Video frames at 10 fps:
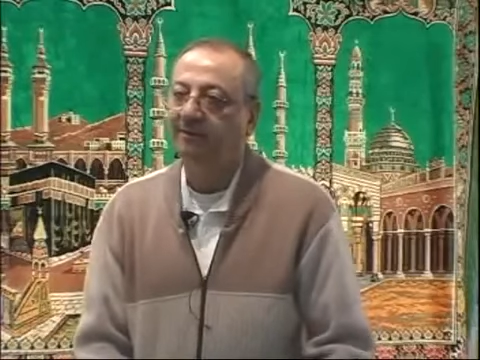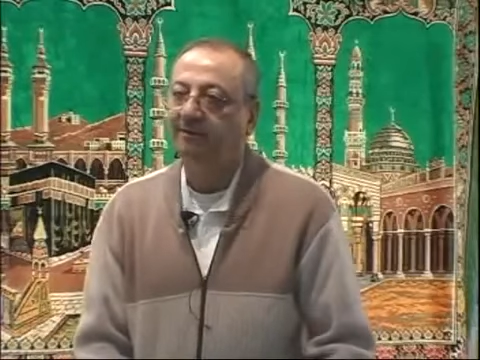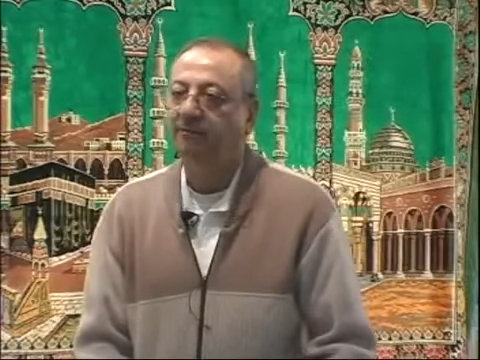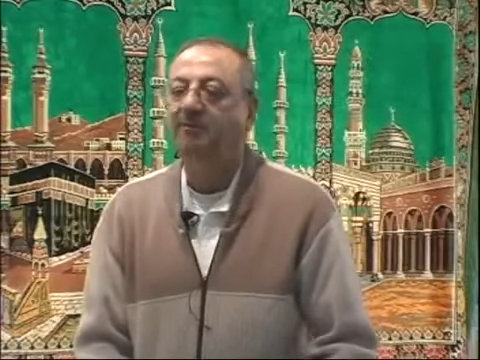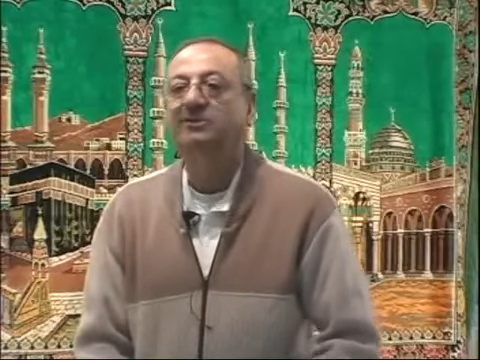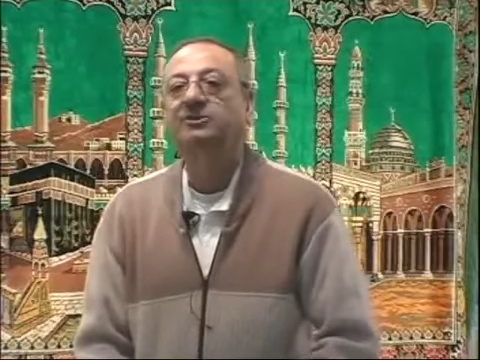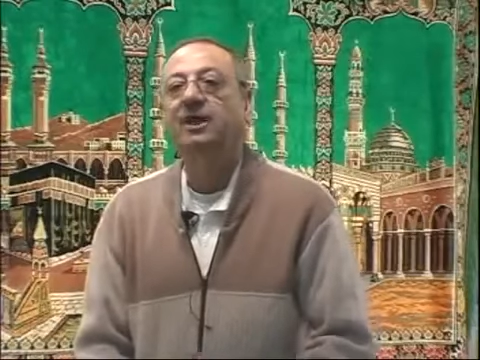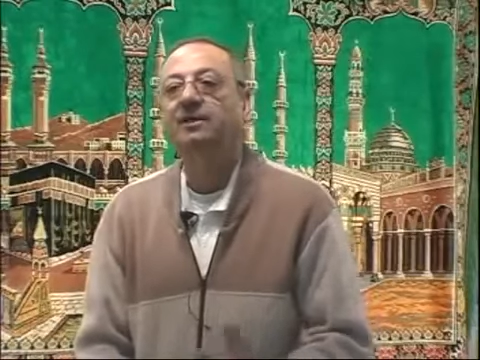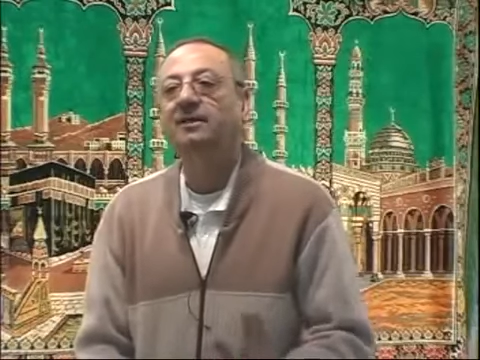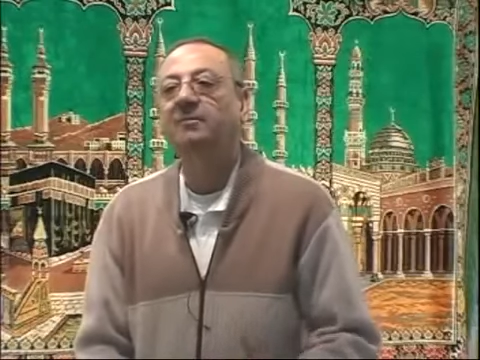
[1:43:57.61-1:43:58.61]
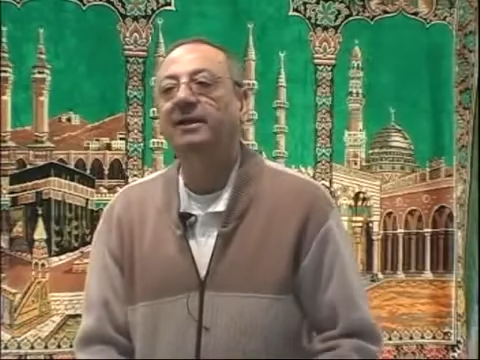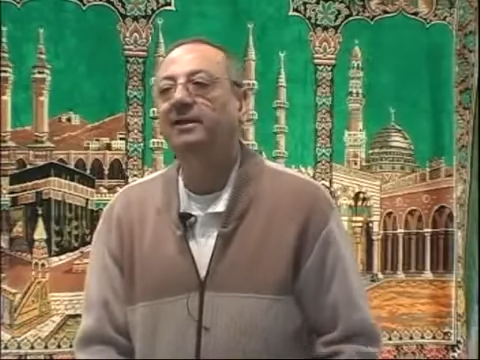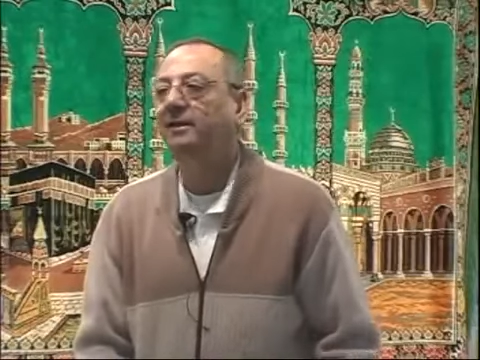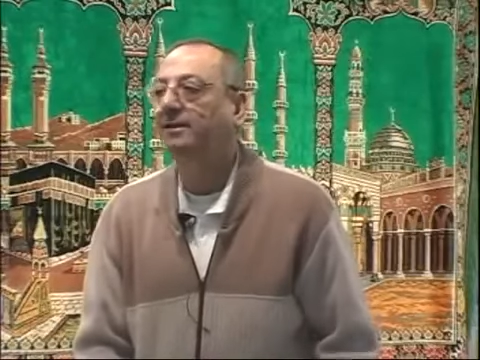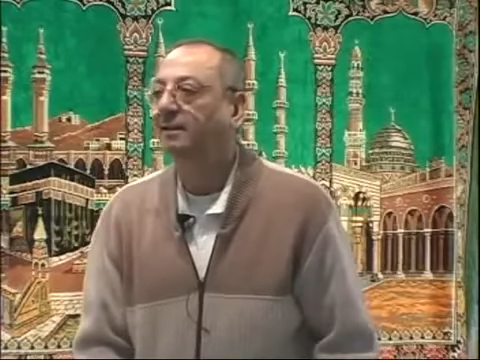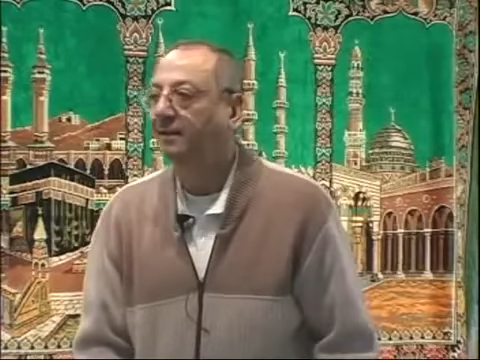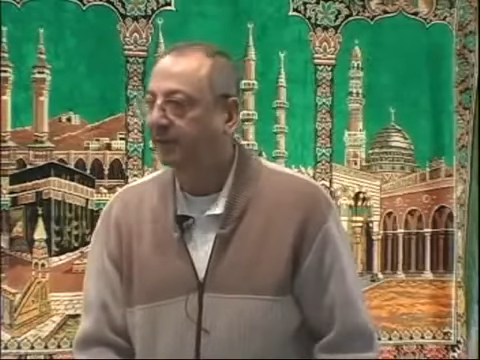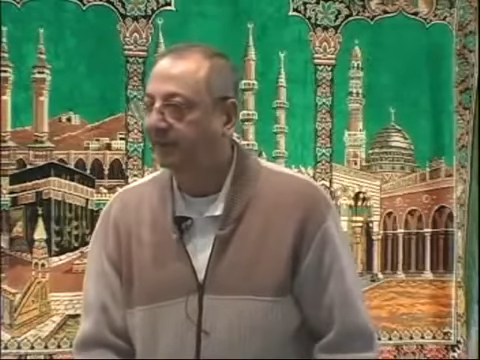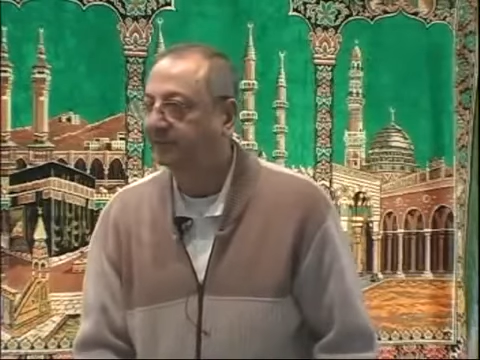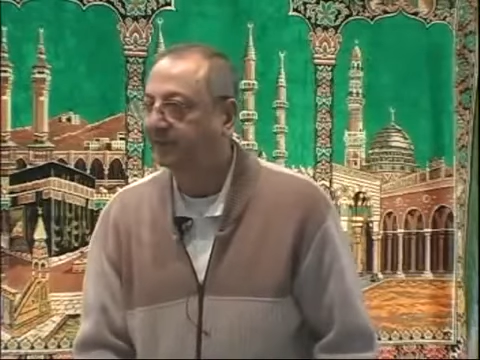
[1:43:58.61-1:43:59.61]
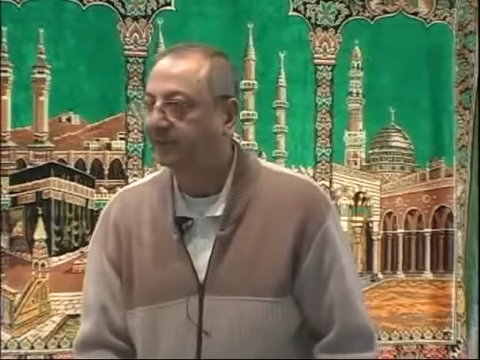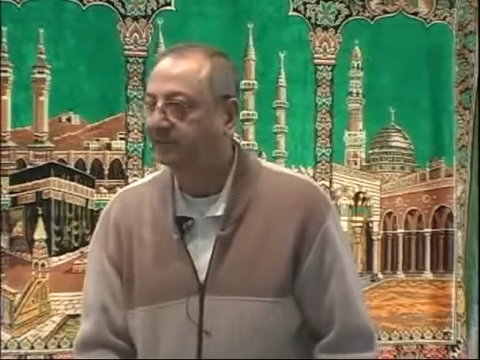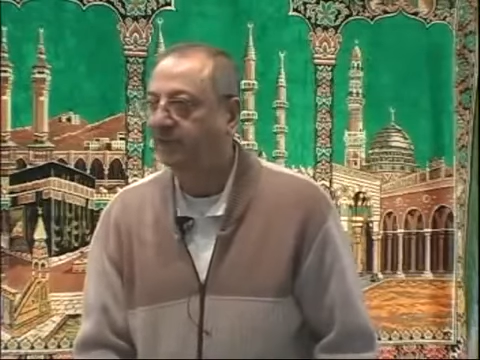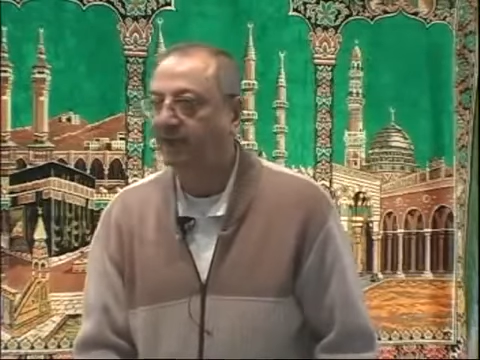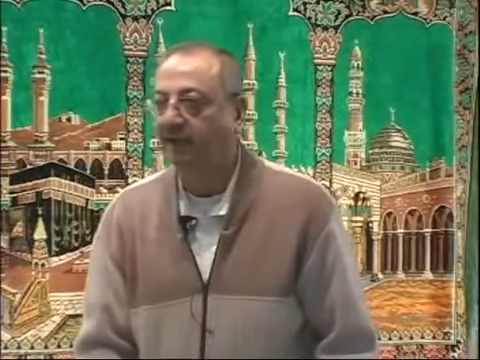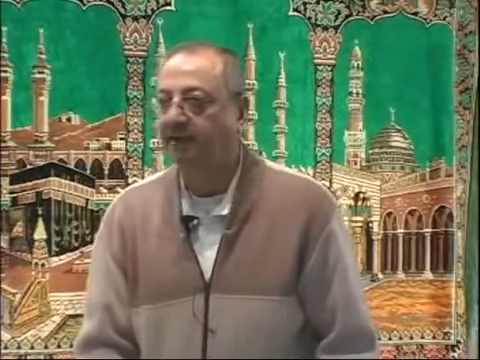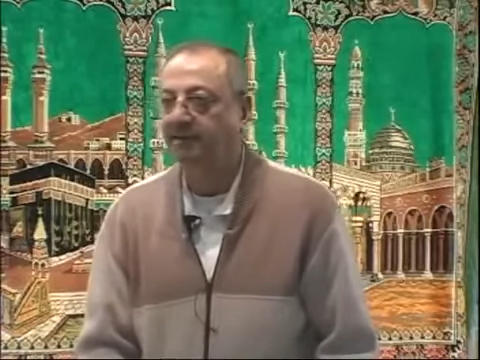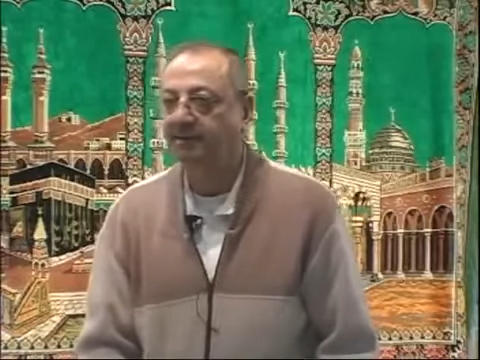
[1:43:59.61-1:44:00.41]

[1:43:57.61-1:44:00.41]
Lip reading: we will start the main lesson, inshallah.